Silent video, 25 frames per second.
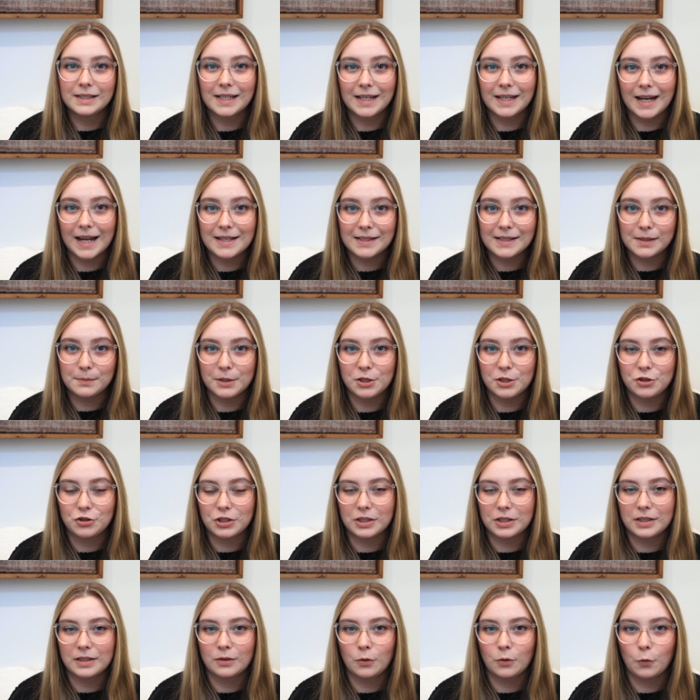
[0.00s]
Today's
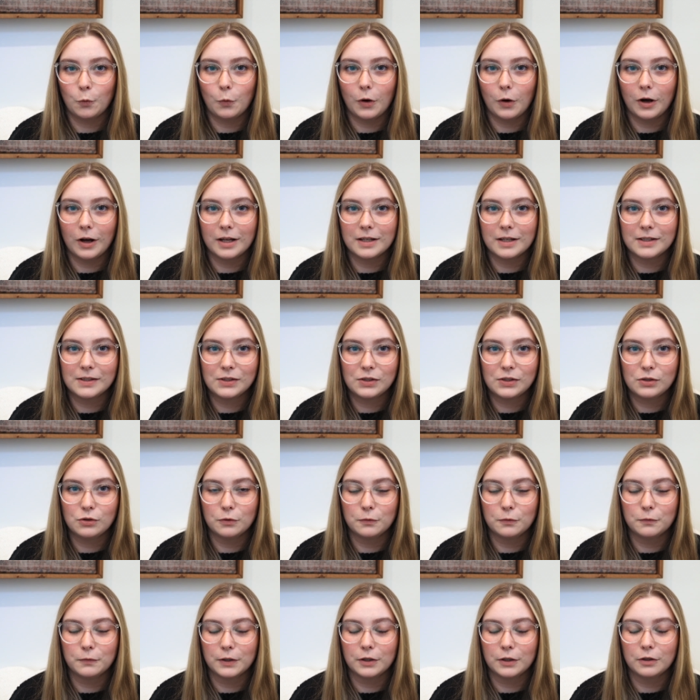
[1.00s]
mission was
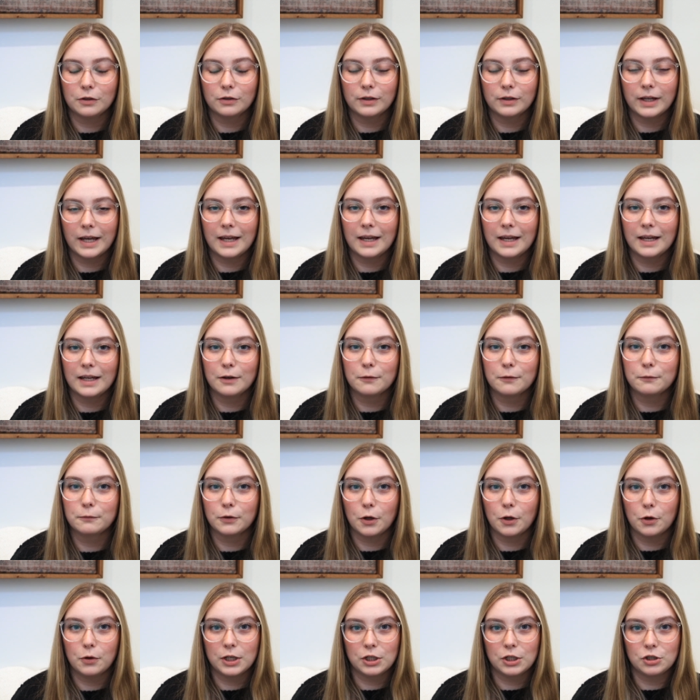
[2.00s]
to fill a
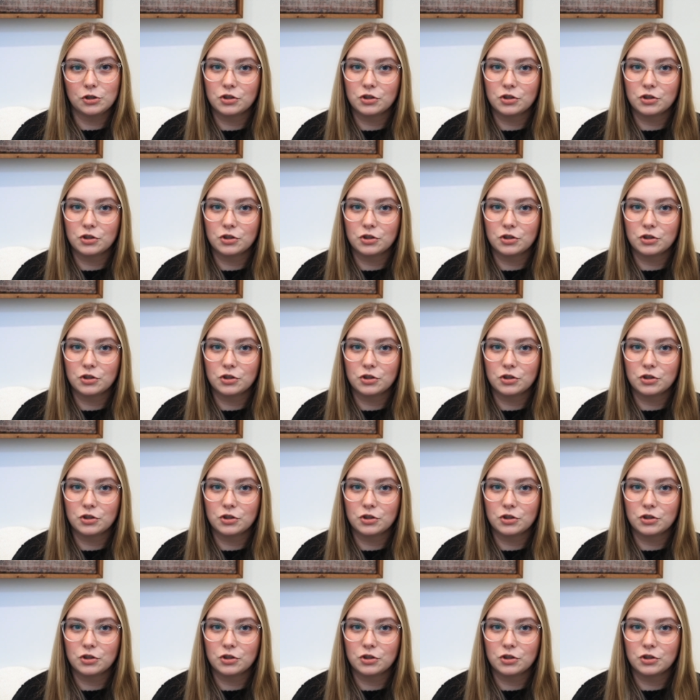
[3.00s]
floating